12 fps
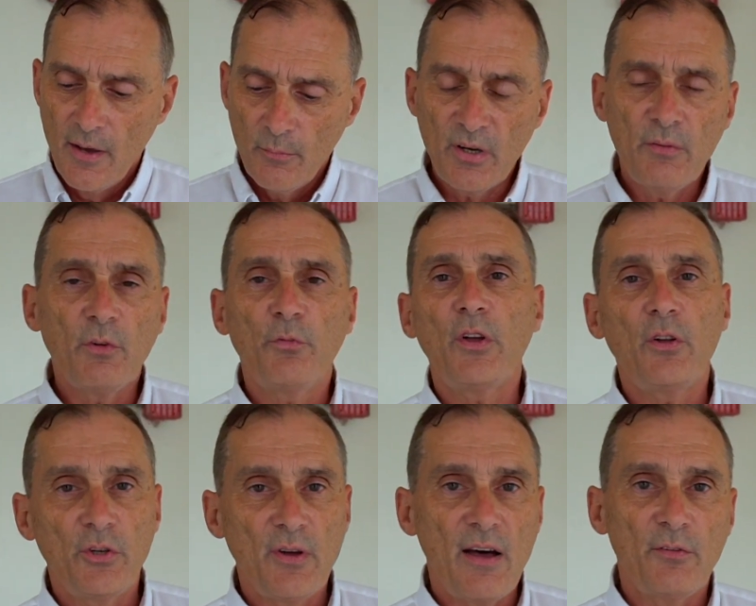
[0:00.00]
But if you
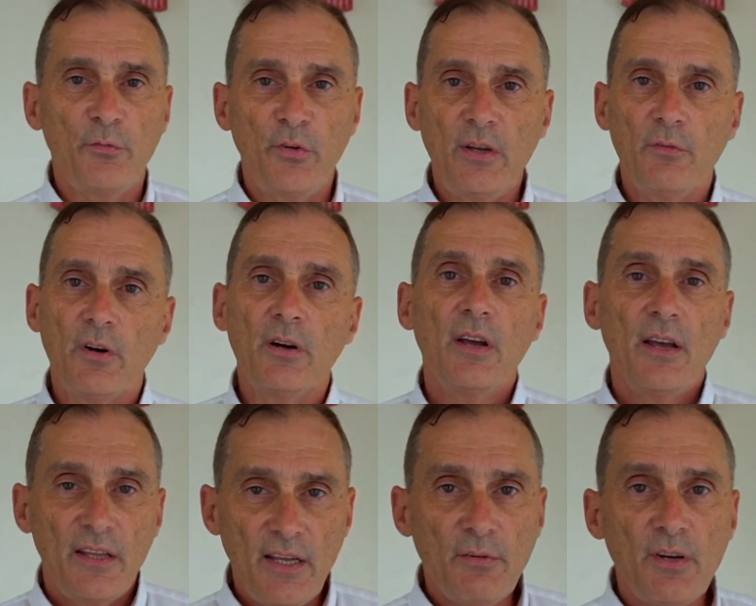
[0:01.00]
feel you have a fever,
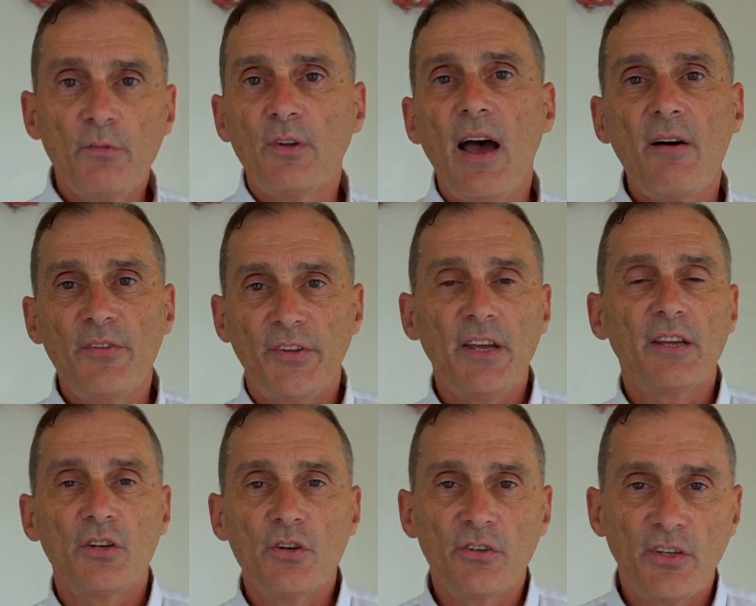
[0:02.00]
even if you haven't
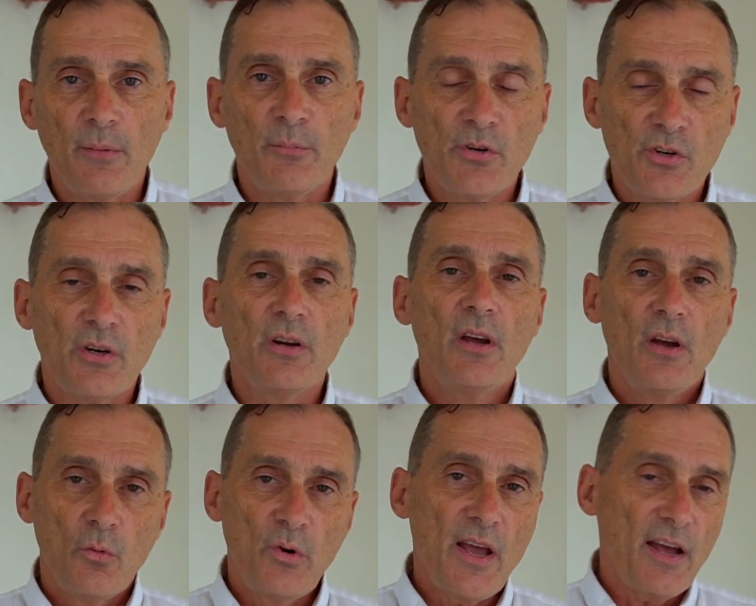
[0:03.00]
taken your temperature,
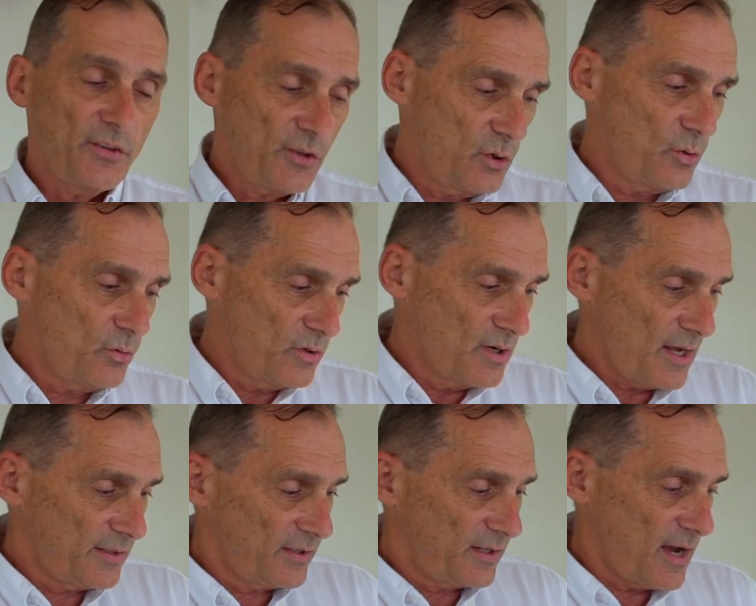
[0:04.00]
we ask you
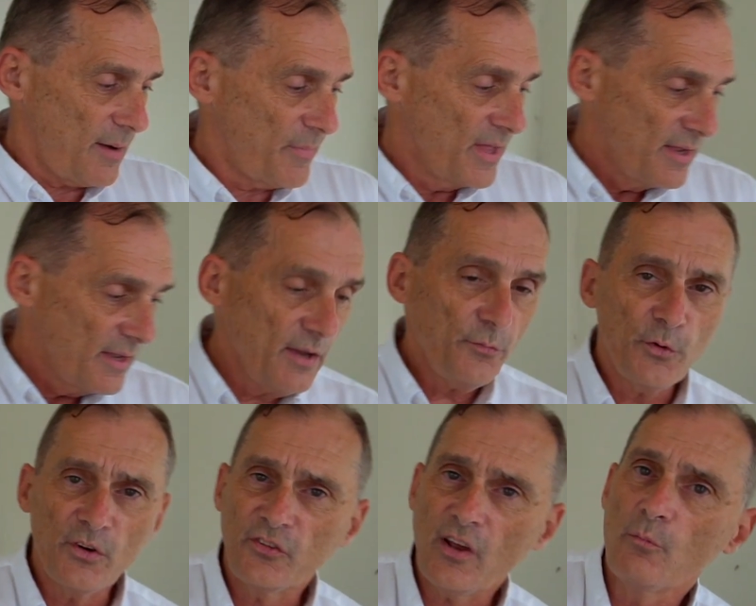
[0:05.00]
not to come. If
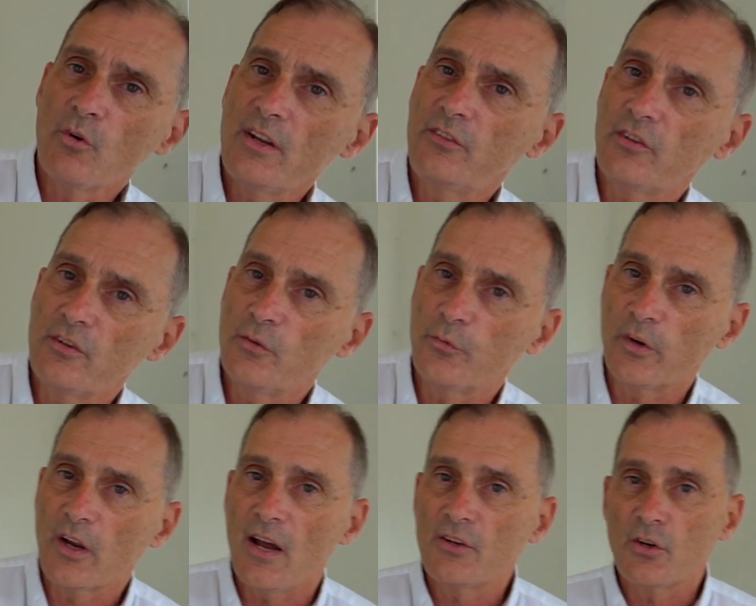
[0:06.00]
for some reason you
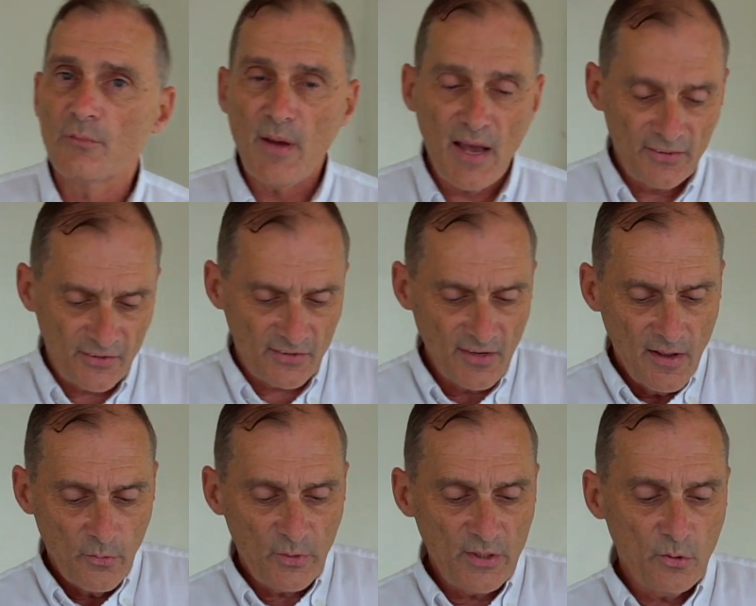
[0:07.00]
forgot your masks,
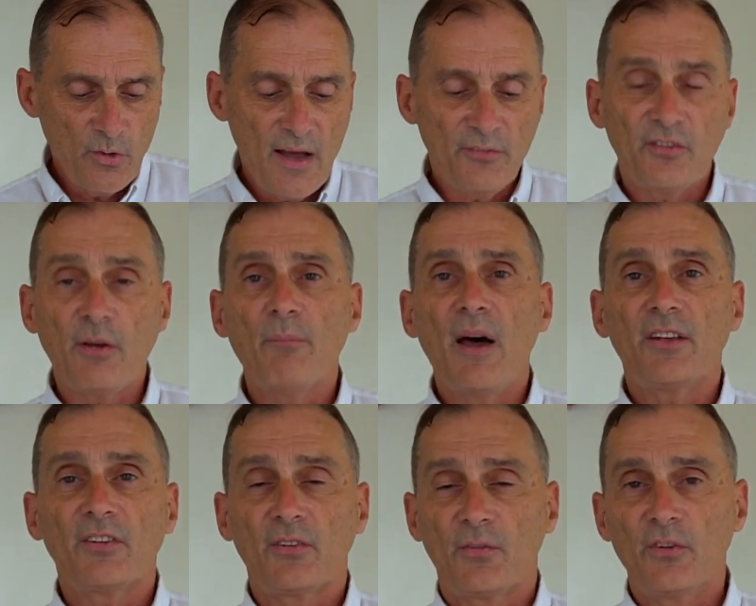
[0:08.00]
we do have some
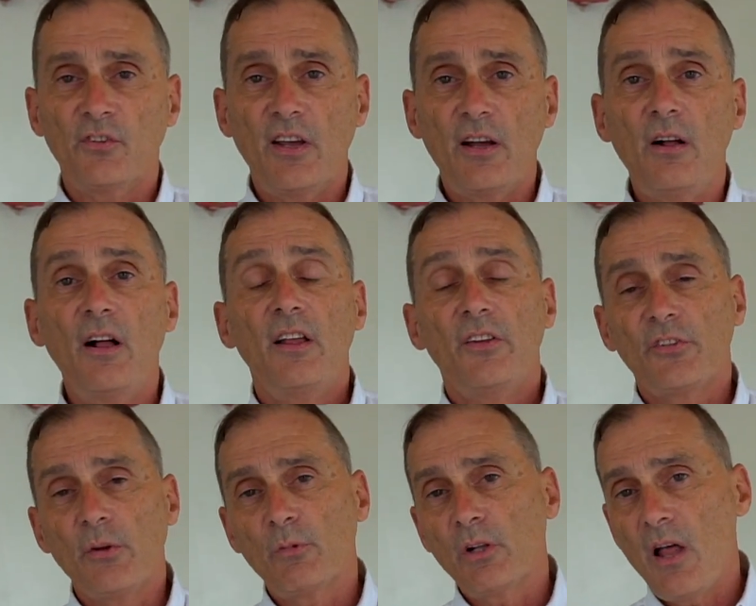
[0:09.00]
masks for sale,
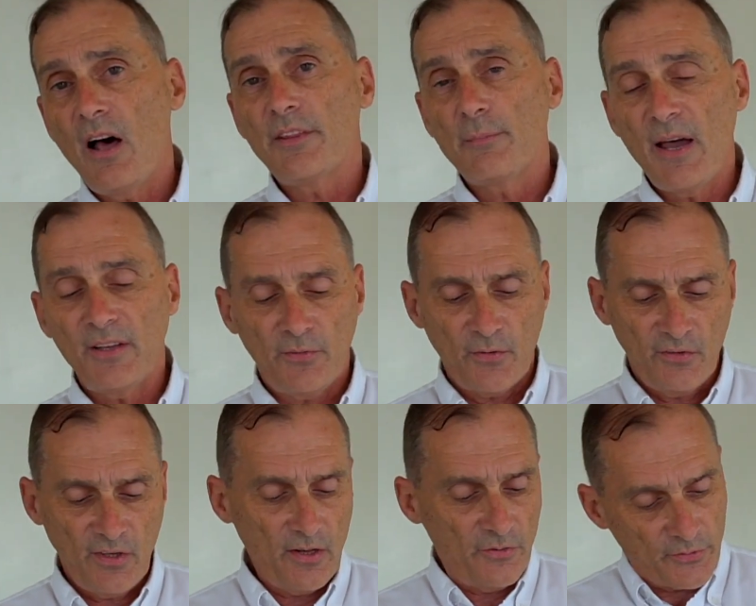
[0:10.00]
some cloth masks for
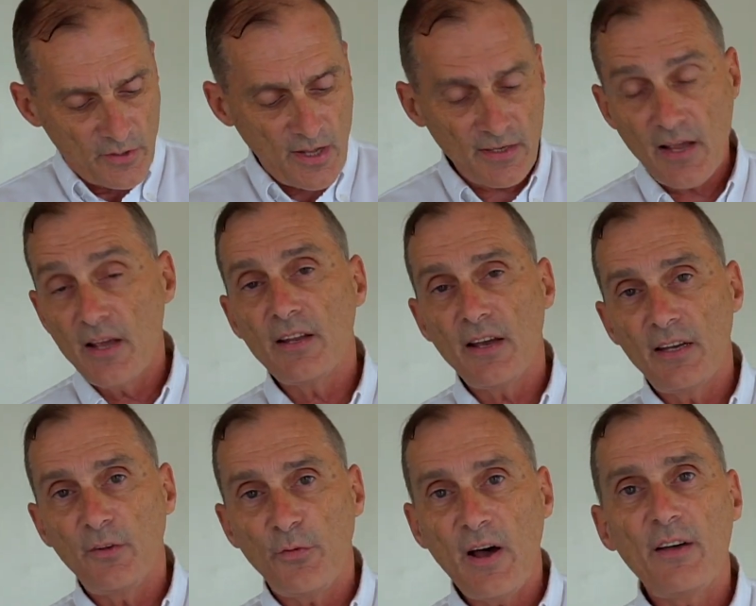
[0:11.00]
sale. They're not
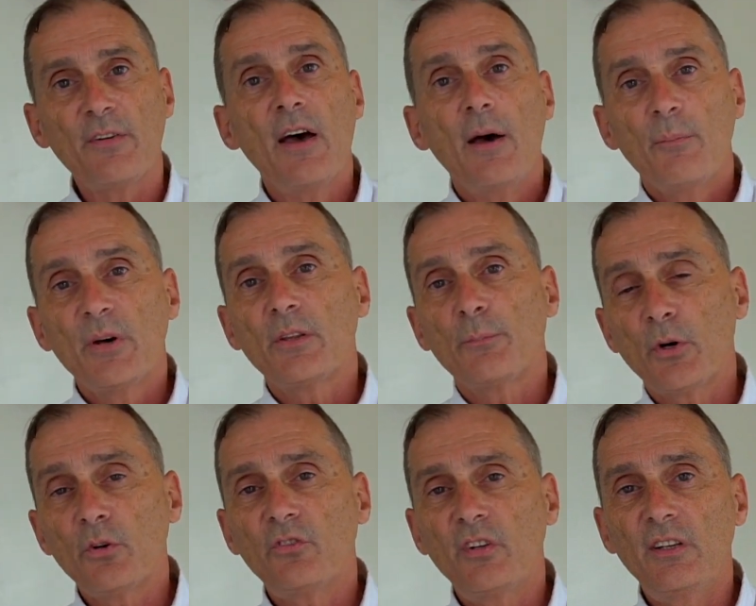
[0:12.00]
N95, but the
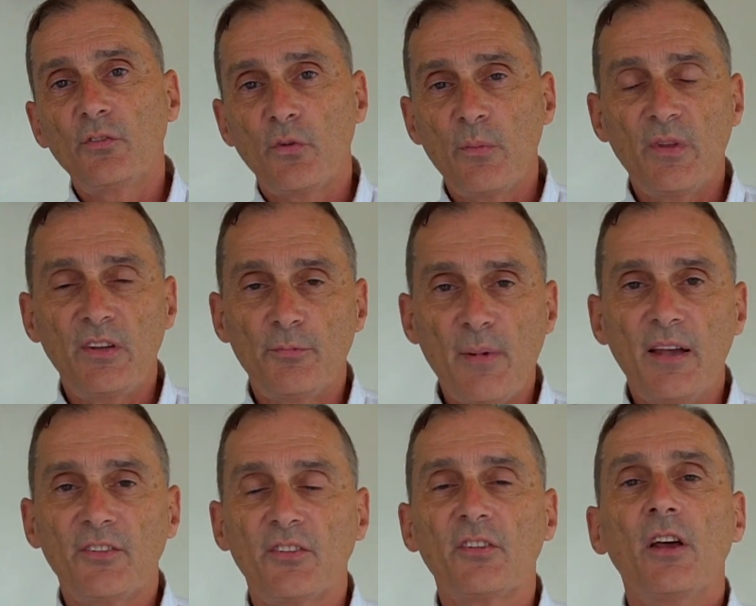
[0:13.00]
proceeds from these
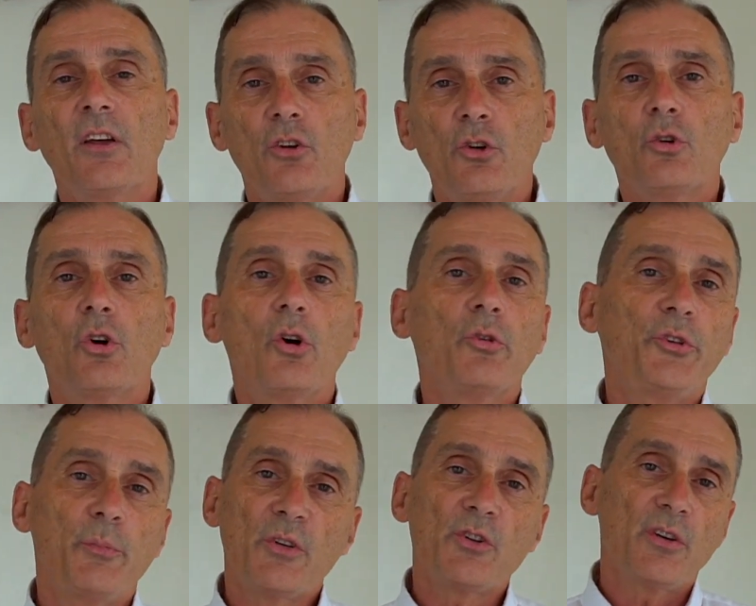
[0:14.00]
masks do go
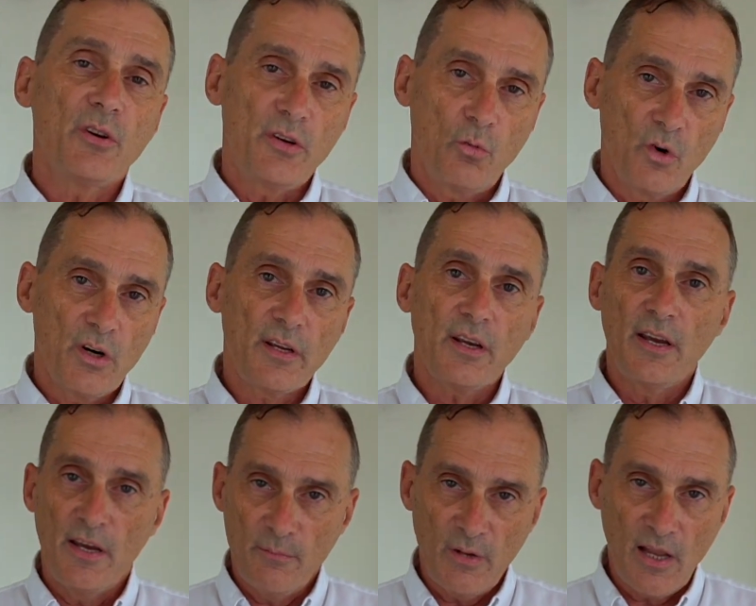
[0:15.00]
to missionary work
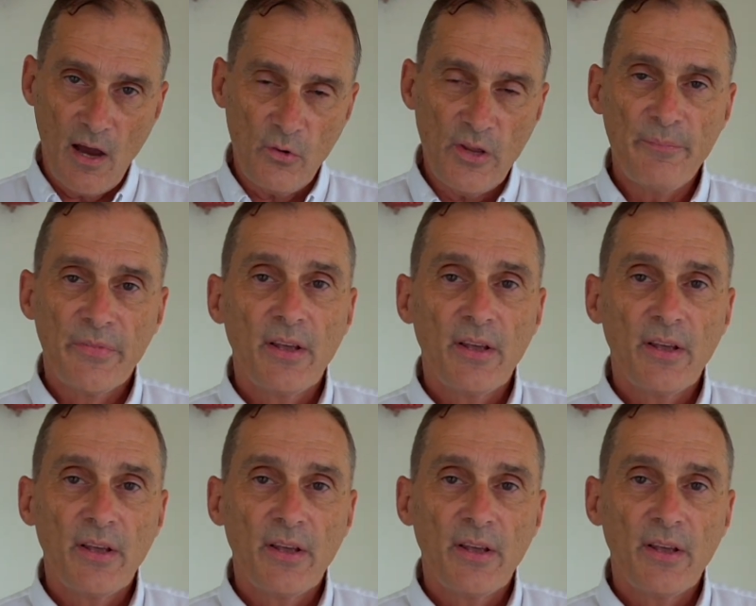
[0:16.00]
in Malawi.